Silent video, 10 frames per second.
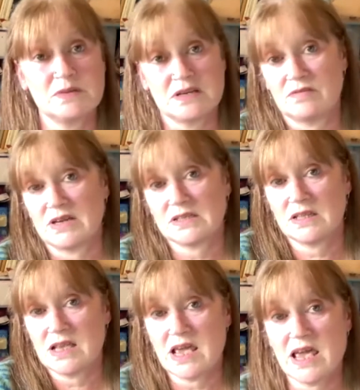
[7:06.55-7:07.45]
to the rest of
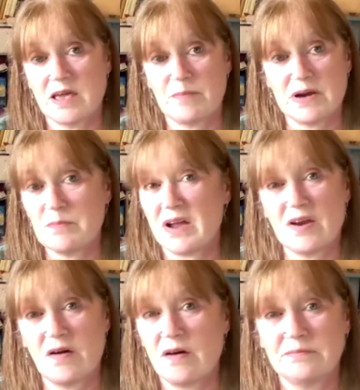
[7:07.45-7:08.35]
the year, but it might
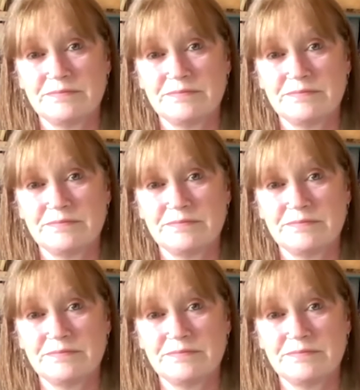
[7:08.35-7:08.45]
not.